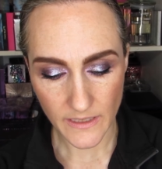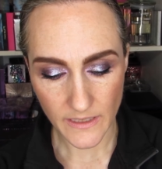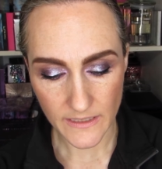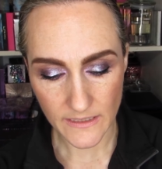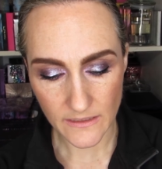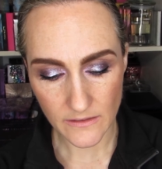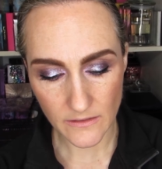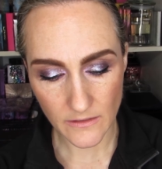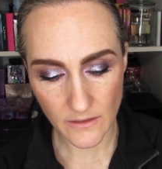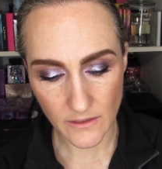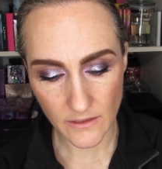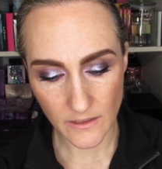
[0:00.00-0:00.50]

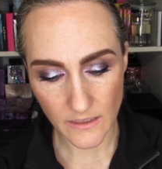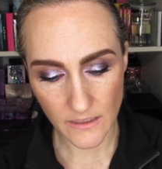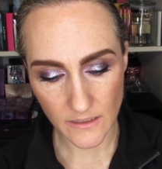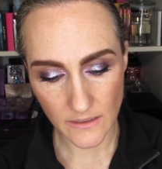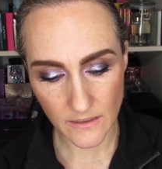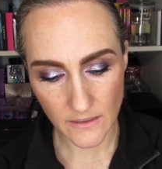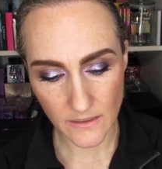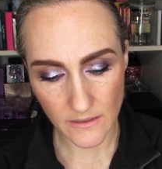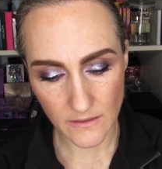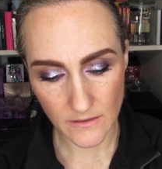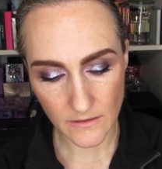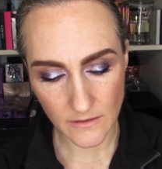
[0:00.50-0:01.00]
didn't
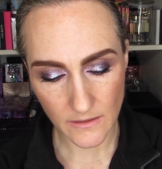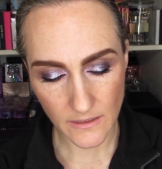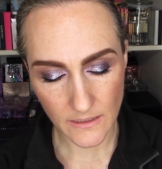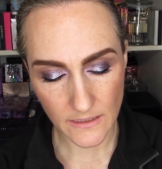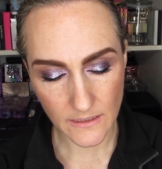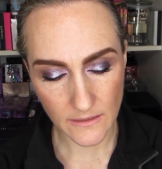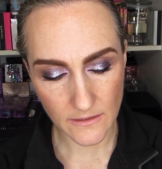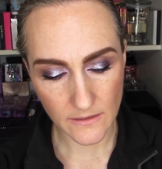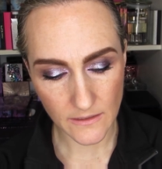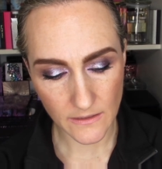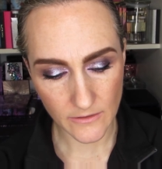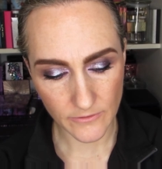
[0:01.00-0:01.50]
think
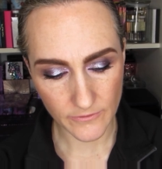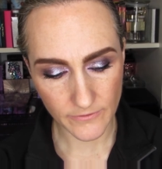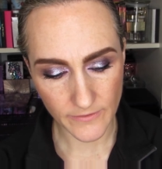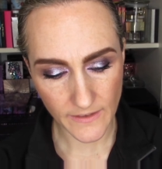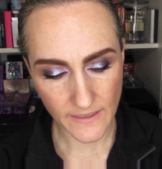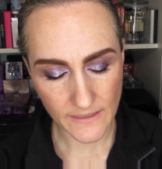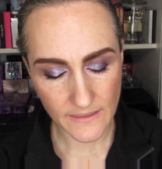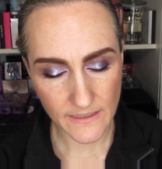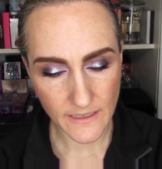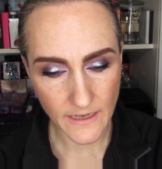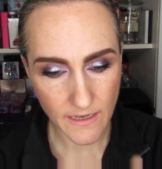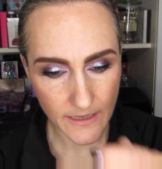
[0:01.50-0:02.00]
anything
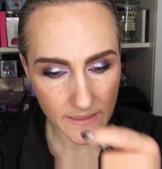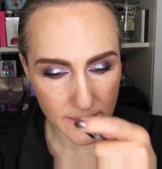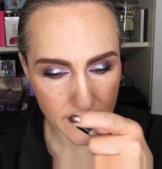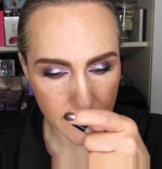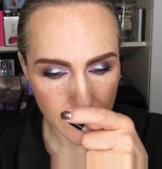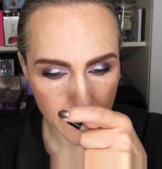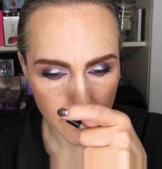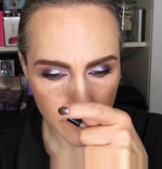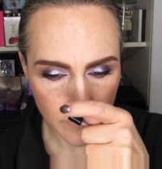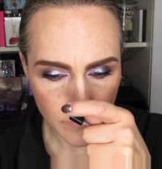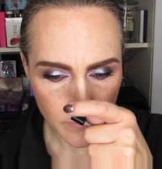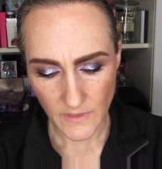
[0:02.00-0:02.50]

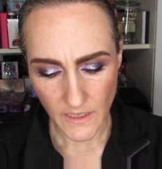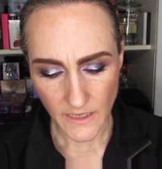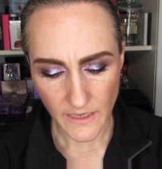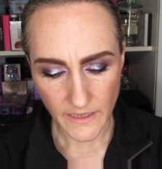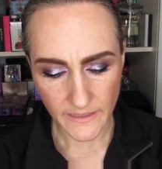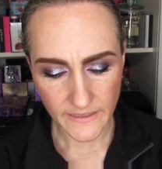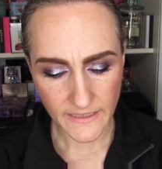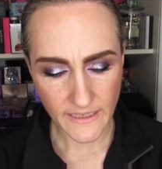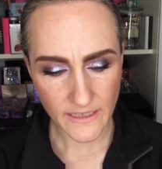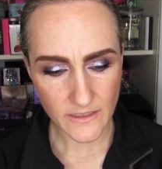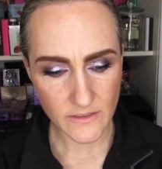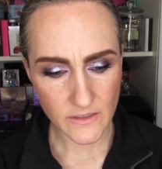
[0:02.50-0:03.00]
fantastic. Yeah,
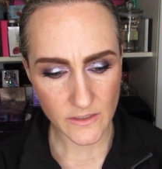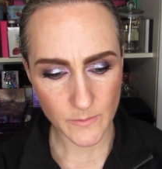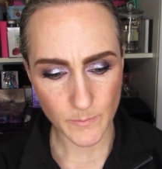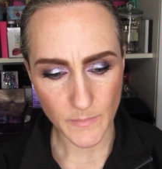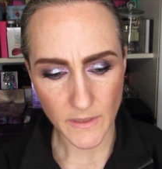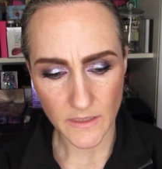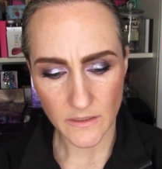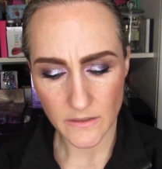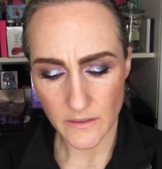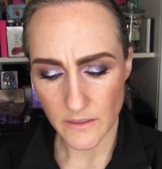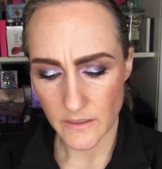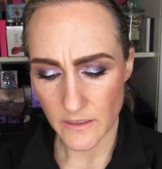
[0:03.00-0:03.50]
I can't
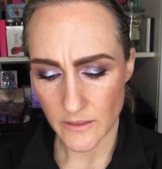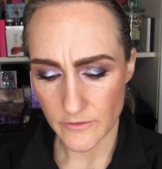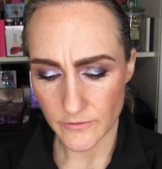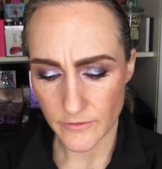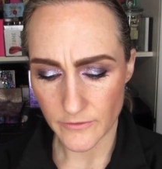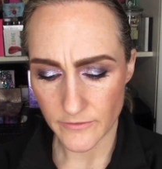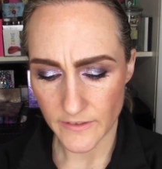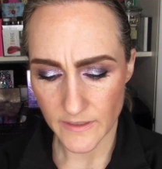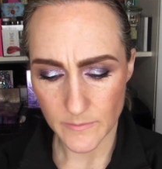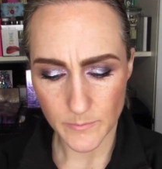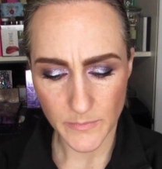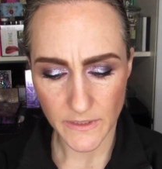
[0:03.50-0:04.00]
smell enough
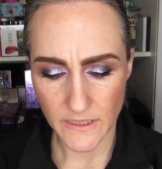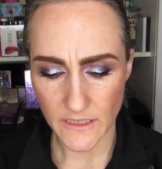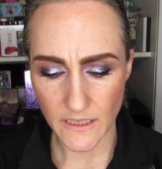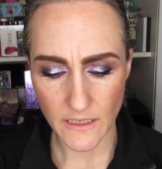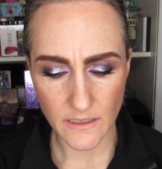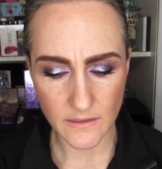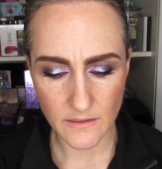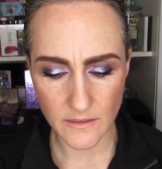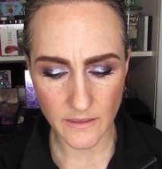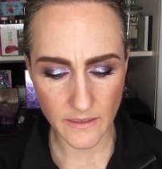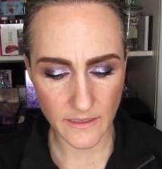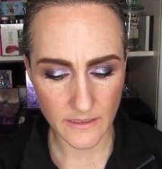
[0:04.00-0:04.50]
of it, but
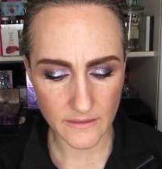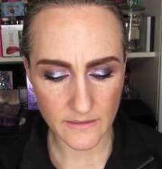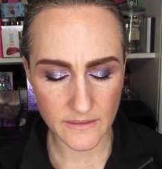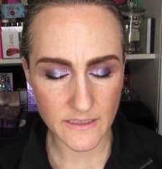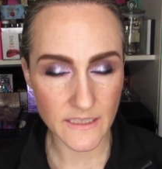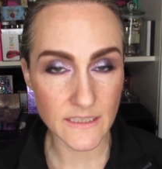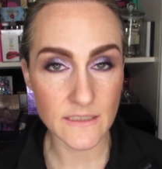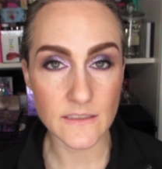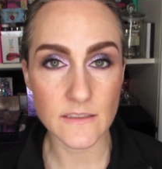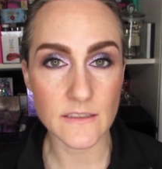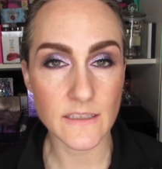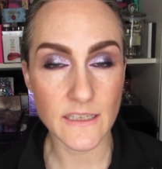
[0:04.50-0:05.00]
it
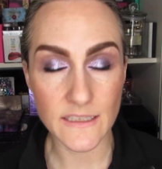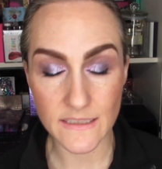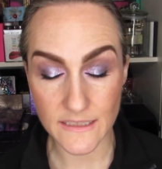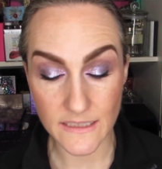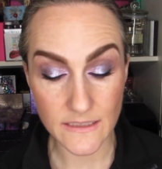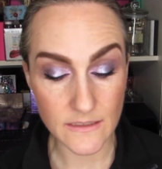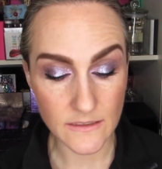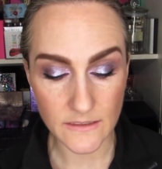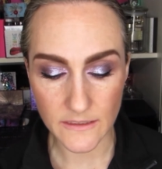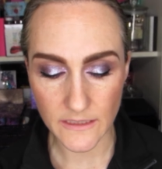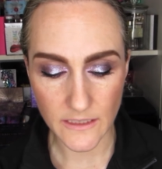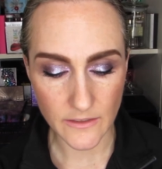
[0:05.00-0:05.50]

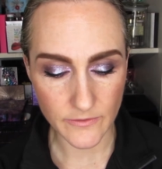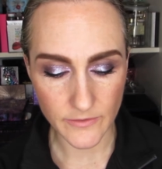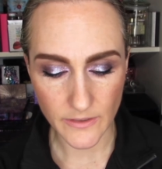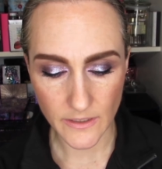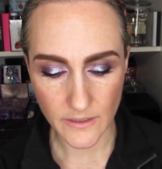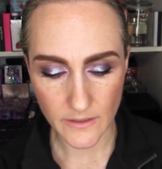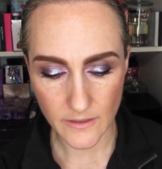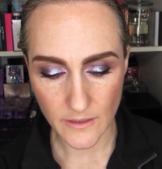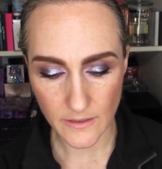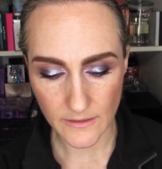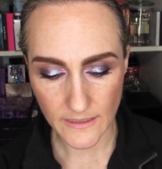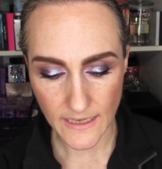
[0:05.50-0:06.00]
didn't leave
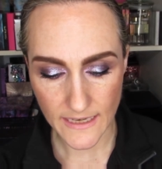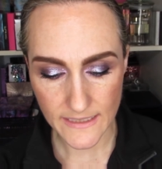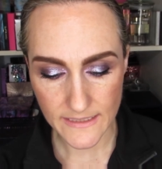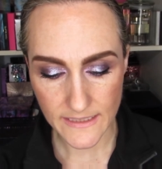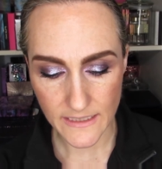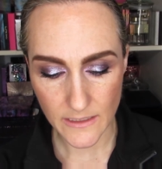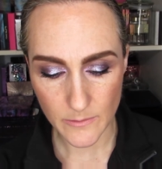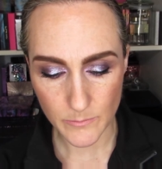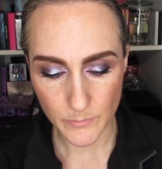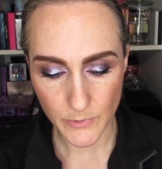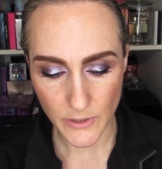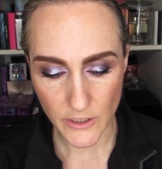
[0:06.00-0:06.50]
a
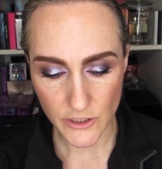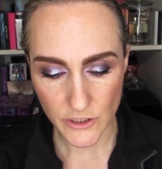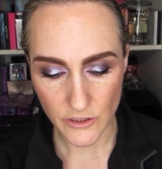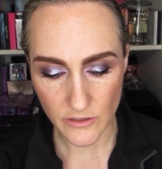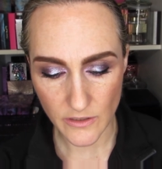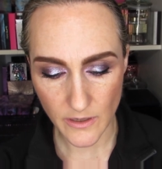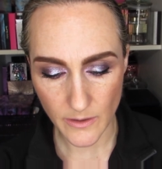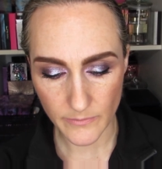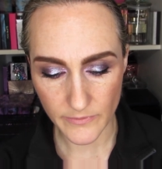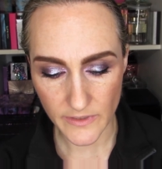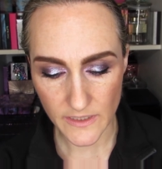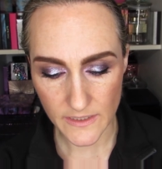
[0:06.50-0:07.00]
lasting
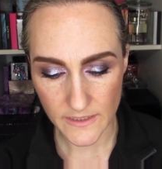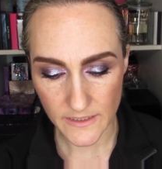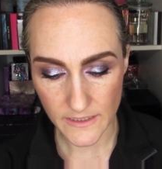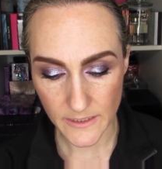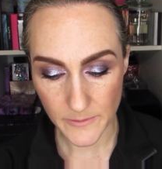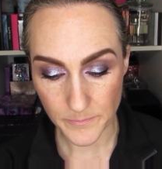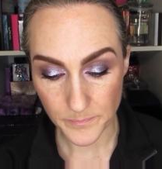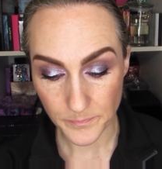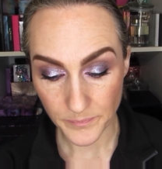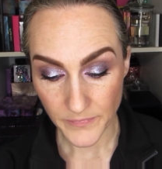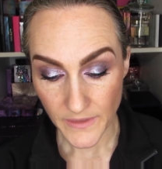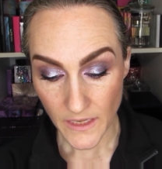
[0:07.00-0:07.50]
impression,
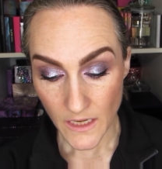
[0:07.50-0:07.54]
obviously.